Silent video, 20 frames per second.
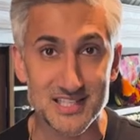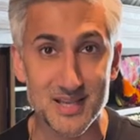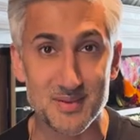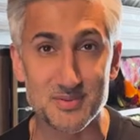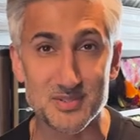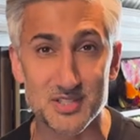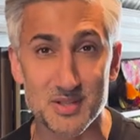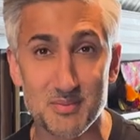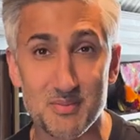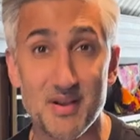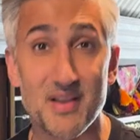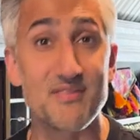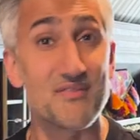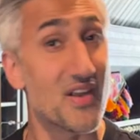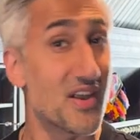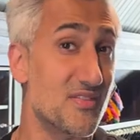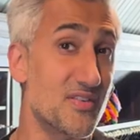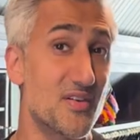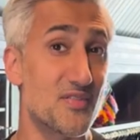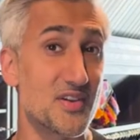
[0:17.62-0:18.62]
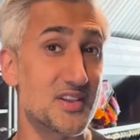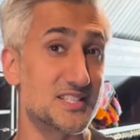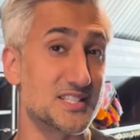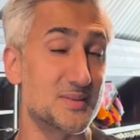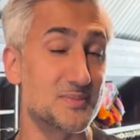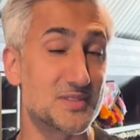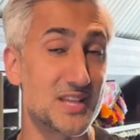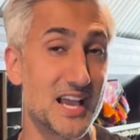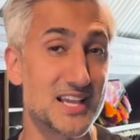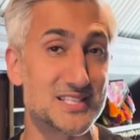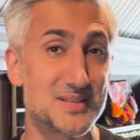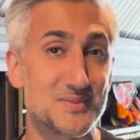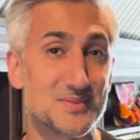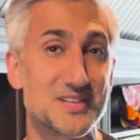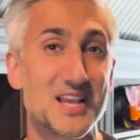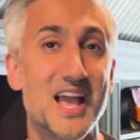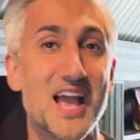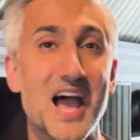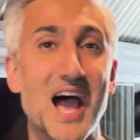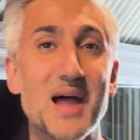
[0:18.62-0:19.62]
Dibs some of my favourite First Dibs items
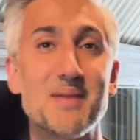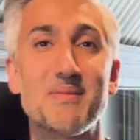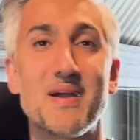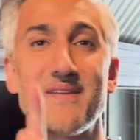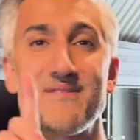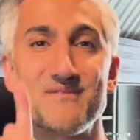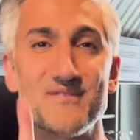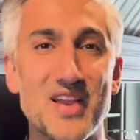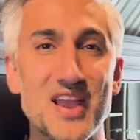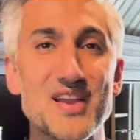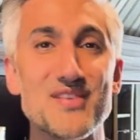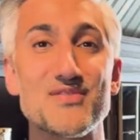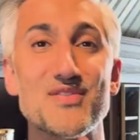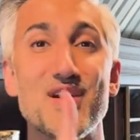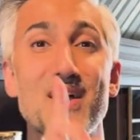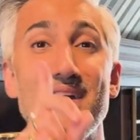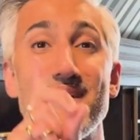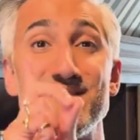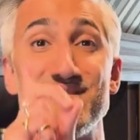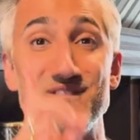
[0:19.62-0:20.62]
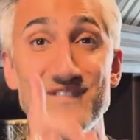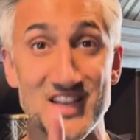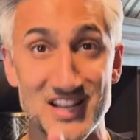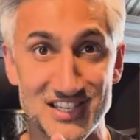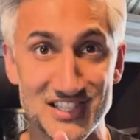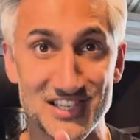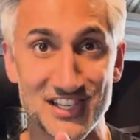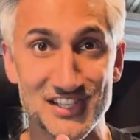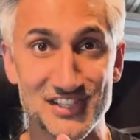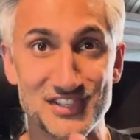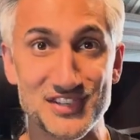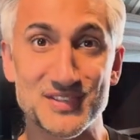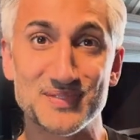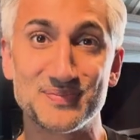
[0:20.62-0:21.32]
and my favourite vintage.